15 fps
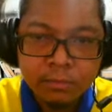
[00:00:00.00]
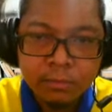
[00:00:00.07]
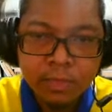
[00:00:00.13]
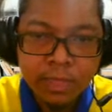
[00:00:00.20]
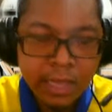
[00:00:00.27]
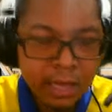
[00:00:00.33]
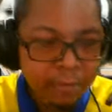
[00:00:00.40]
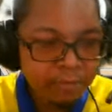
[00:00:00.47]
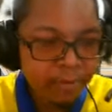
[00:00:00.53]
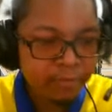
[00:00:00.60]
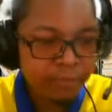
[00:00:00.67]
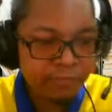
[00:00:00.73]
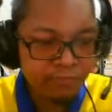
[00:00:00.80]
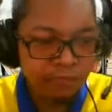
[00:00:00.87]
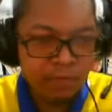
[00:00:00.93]
can be
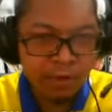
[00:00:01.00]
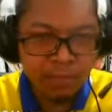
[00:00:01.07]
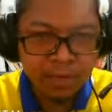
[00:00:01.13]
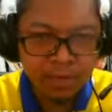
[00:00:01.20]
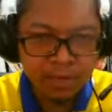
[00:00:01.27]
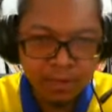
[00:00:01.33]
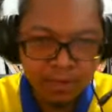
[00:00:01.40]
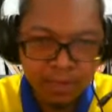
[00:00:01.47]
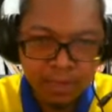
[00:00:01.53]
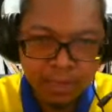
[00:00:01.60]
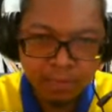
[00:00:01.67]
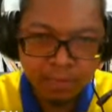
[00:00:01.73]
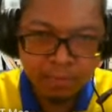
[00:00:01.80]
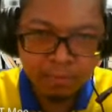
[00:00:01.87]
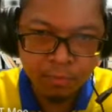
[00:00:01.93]
formed, not
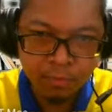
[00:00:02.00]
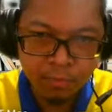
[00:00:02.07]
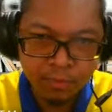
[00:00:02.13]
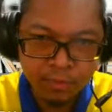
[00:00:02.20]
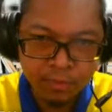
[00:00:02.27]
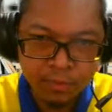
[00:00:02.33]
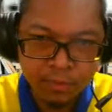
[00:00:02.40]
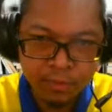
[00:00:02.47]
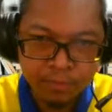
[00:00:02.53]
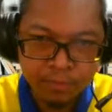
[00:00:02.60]
can be produced.